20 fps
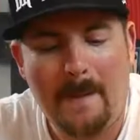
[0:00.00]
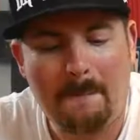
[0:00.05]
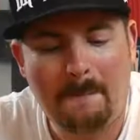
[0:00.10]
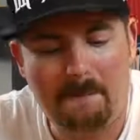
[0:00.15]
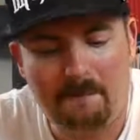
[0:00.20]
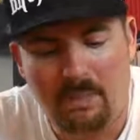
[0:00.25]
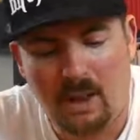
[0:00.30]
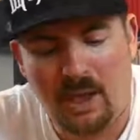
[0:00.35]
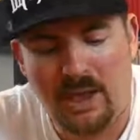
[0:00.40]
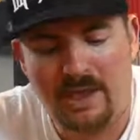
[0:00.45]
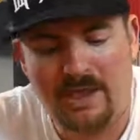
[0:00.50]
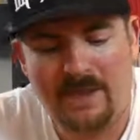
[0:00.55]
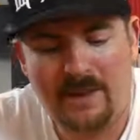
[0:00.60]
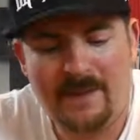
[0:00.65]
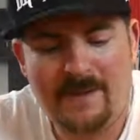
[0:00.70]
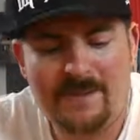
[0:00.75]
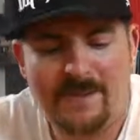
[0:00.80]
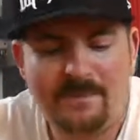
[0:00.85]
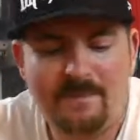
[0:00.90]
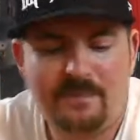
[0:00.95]
But
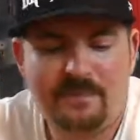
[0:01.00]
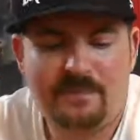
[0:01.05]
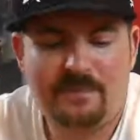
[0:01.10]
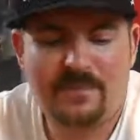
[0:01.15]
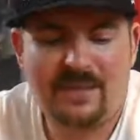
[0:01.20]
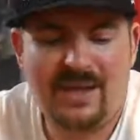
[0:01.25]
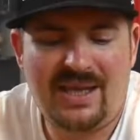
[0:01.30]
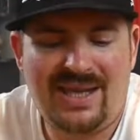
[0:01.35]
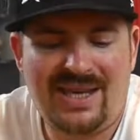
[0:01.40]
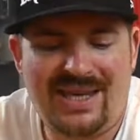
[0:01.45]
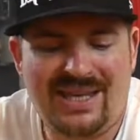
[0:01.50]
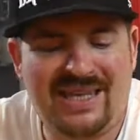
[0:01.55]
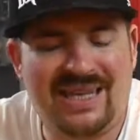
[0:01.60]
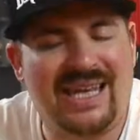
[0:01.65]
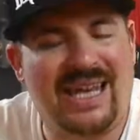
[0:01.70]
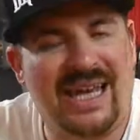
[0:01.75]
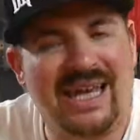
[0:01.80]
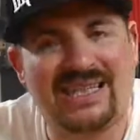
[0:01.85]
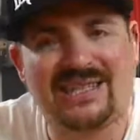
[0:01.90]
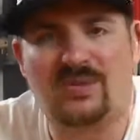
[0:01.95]
it
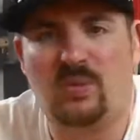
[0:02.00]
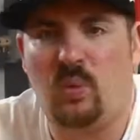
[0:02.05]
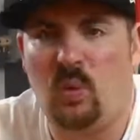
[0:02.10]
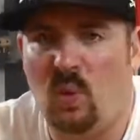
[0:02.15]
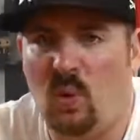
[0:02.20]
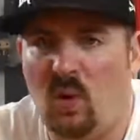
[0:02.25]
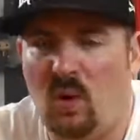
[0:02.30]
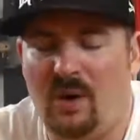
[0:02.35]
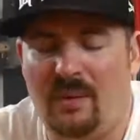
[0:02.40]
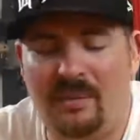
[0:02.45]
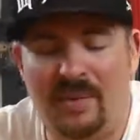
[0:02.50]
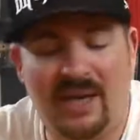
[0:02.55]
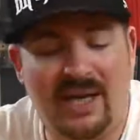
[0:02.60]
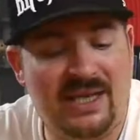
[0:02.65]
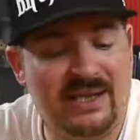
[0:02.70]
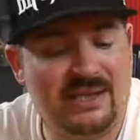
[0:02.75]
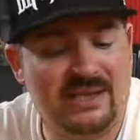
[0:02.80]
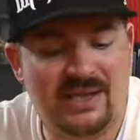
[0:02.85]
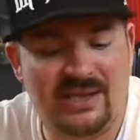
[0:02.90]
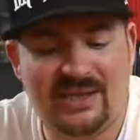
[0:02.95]
gets warm.
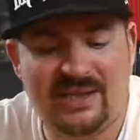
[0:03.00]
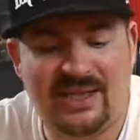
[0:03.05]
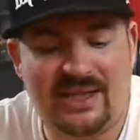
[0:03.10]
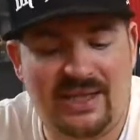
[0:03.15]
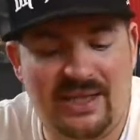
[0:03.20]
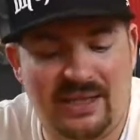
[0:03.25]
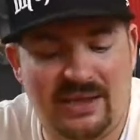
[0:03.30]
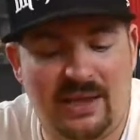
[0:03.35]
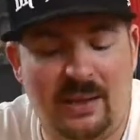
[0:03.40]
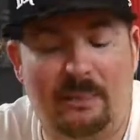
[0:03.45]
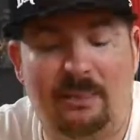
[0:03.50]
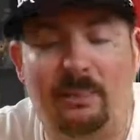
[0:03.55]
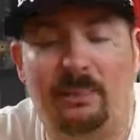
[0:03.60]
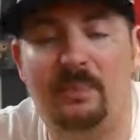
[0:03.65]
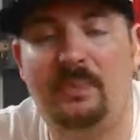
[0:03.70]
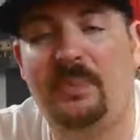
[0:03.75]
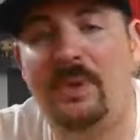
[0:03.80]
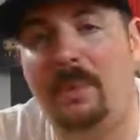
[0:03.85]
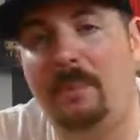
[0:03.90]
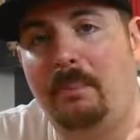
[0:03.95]
It just,
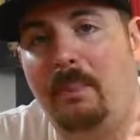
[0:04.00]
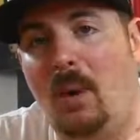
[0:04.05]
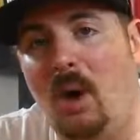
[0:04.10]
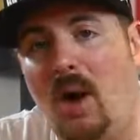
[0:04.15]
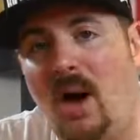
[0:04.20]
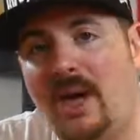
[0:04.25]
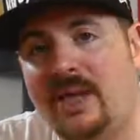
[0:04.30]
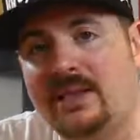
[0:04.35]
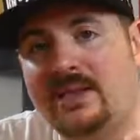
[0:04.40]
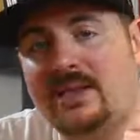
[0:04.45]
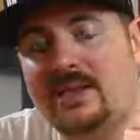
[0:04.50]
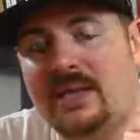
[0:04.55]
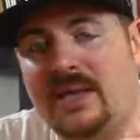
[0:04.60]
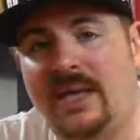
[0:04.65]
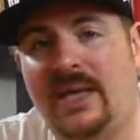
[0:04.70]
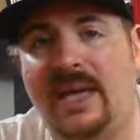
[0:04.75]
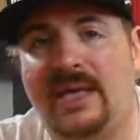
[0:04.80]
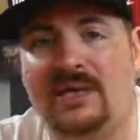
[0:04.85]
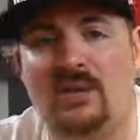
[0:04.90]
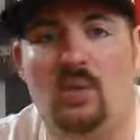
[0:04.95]
the box
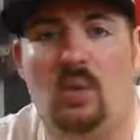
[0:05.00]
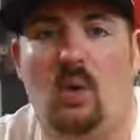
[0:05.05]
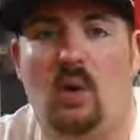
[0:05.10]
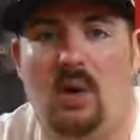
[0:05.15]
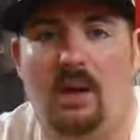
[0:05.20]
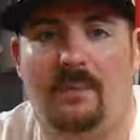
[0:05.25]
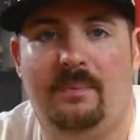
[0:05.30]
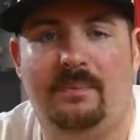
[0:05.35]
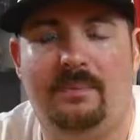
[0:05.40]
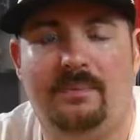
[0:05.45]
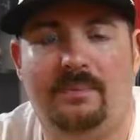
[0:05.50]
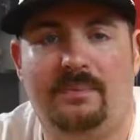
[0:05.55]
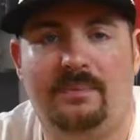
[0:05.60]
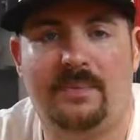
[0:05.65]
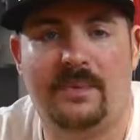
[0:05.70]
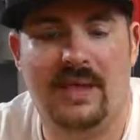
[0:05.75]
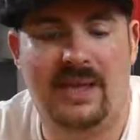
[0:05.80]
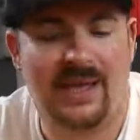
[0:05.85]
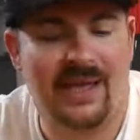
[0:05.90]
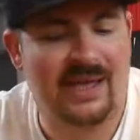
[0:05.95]
gets warm.
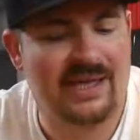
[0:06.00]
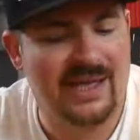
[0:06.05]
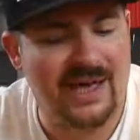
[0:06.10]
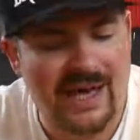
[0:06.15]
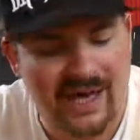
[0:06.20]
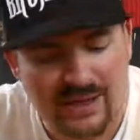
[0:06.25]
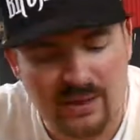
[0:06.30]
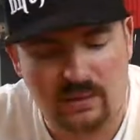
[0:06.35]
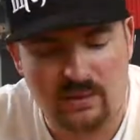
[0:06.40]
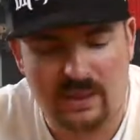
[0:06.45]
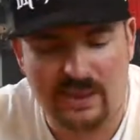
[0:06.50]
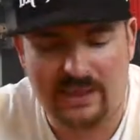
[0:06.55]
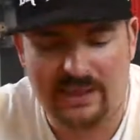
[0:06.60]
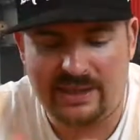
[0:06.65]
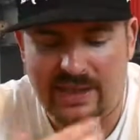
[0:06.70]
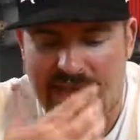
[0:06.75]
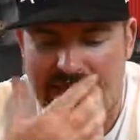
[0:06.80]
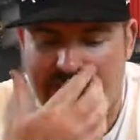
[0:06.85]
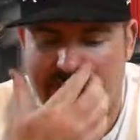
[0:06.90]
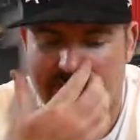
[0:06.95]
And I don't like
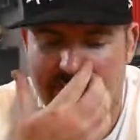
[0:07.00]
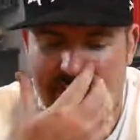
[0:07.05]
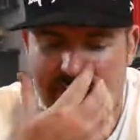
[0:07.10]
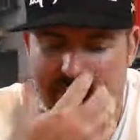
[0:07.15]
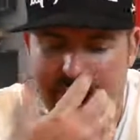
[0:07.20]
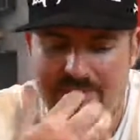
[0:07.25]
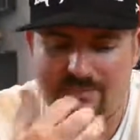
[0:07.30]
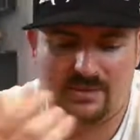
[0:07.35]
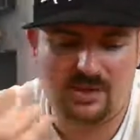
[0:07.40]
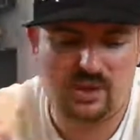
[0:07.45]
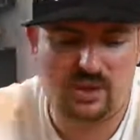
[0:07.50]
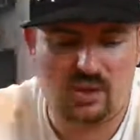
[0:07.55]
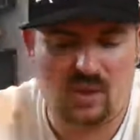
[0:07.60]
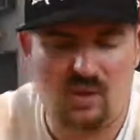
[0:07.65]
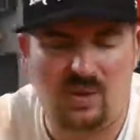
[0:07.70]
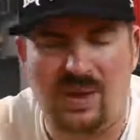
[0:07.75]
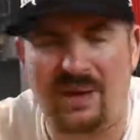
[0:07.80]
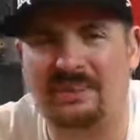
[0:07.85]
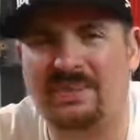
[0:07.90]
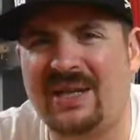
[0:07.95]
that.
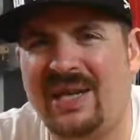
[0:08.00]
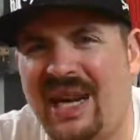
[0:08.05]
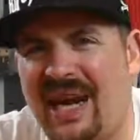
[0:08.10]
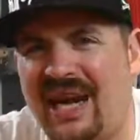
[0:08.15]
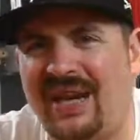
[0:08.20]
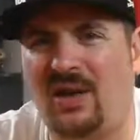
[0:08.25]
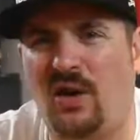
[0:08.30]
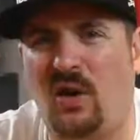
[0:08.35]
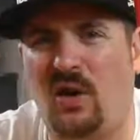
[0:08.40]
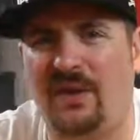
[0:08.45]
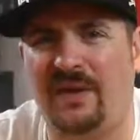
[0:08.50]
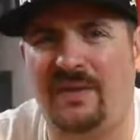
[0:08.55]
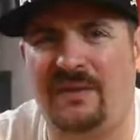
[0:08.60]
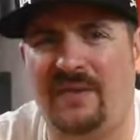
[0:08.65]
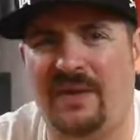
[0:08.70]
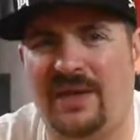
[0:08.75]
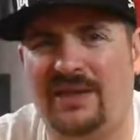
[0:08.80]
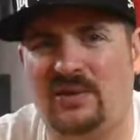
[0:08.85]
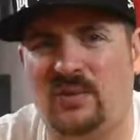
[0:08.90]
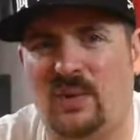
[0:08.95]
So I'm kind of on the
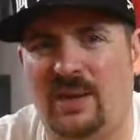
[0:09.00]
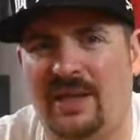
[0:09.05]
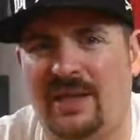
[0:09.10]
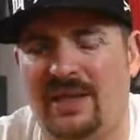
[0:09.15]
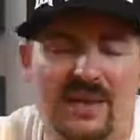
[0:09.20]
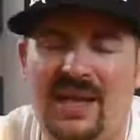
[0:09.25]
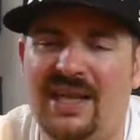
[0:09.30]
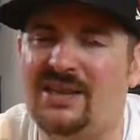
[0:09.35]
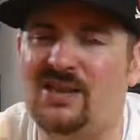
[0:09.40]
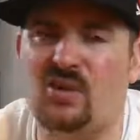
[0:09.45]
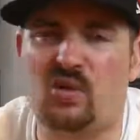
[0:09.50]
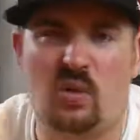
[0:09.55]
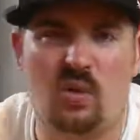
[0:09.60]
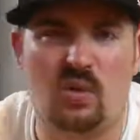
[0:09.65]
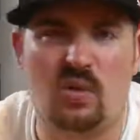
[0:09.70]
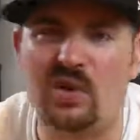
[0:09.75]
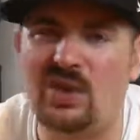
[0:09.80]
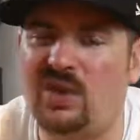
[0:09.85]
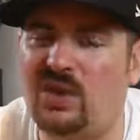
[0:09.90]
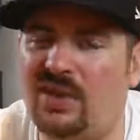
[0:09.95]
fence with it. It's
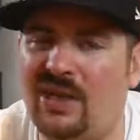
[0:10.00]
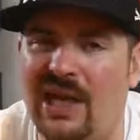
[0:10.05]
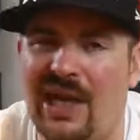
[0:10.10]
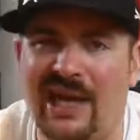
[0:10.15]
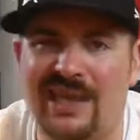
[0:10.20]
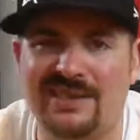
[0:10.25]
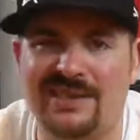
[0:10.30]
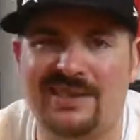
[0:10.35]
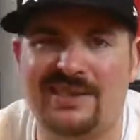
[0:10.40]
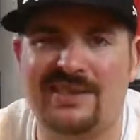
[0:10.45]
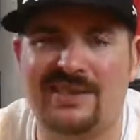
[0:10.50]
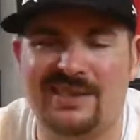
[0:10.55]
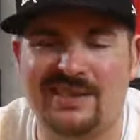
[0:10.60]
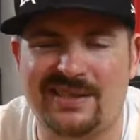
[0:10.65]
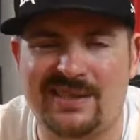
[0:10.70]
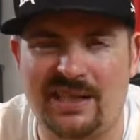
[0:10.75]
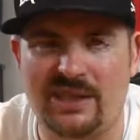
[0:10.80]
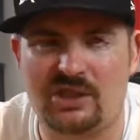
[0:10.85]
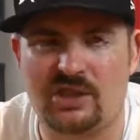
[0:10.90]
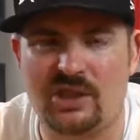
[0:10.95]
totally you guys'
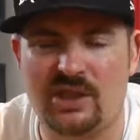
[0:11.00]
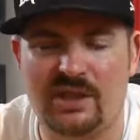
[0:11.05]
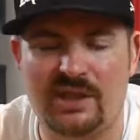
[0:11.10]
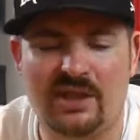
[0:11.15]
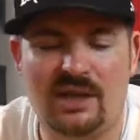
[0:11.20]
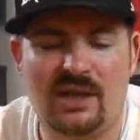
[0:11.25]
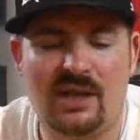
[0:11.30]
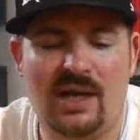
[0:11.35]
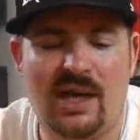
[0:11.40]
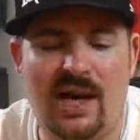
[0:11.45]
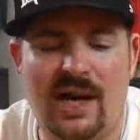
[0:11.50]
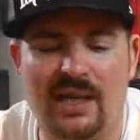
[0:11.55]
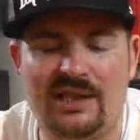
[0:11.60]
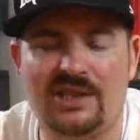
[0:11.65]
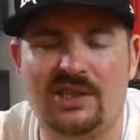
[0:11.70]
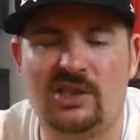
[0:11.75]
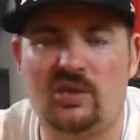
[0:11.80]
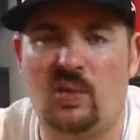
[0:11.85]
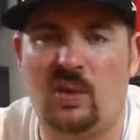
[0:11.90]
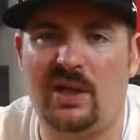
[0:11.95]
decision. I
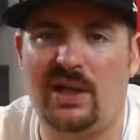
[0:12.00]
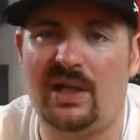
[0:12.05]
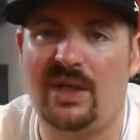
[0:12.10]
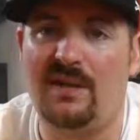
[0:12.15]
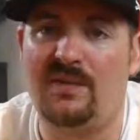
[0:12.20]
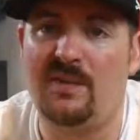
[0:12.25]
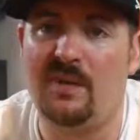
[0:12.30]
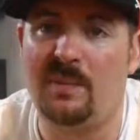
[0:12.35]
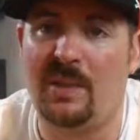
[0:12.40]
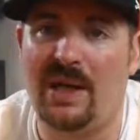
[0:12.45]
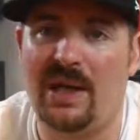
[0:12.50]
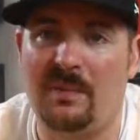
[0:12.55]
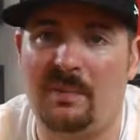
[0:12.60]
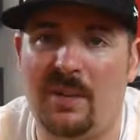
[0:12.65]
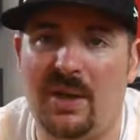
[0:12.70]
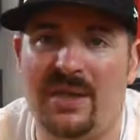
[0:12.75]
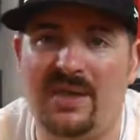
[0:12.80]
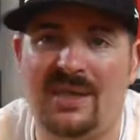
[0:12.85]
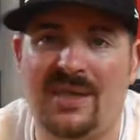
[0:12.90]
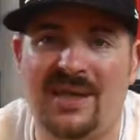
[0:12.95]
just want to give you my
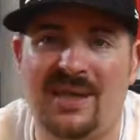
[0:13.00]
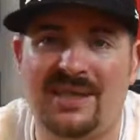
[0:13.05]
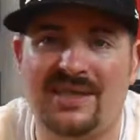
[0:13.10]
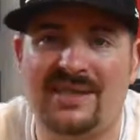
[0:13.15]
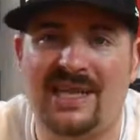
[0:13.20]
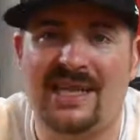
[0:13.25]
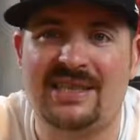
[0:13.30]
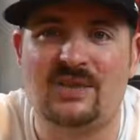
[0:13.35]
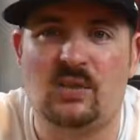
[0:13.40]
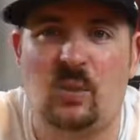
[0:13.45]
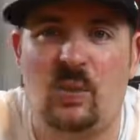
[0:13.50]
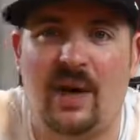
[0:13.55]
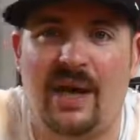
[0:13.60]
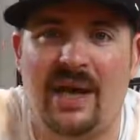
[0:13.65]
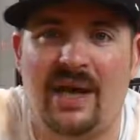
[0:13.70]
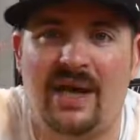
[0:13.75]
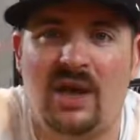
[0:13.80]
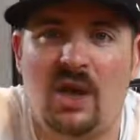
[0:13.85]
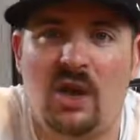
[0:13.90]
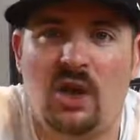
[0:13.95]
opinion because that's
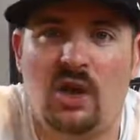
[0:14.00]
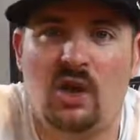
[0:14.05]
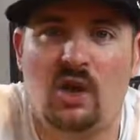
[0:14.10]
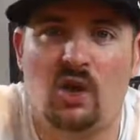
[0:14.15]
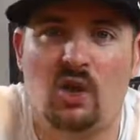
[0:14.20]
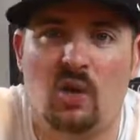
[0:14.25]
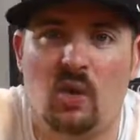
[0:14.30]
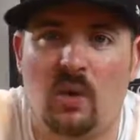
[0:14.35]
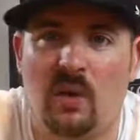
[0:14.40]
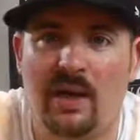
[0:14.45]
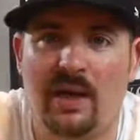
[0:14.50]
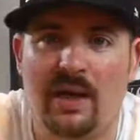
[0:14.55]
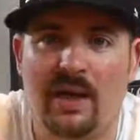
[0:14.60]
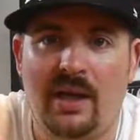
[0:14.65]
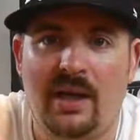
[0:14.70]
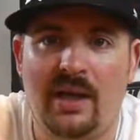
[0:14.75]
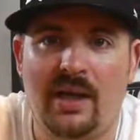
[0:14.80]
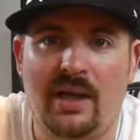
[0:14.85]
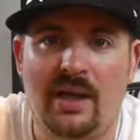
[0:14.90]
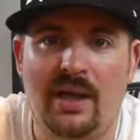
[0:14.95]
why you're
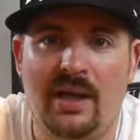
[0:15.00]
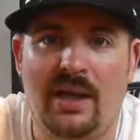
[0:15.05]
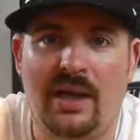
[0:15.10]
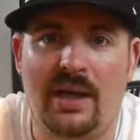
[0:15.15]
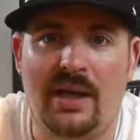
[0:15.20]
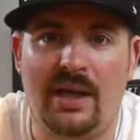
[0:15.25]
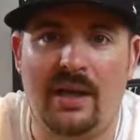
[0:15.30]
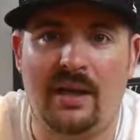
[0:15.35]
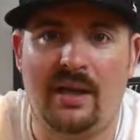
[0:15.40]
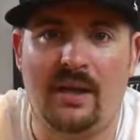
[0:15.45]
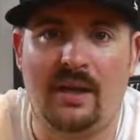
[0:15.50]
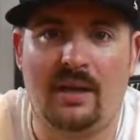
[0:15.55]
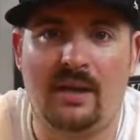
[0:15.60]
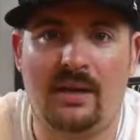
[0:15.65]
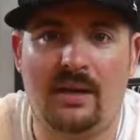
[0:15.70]
here.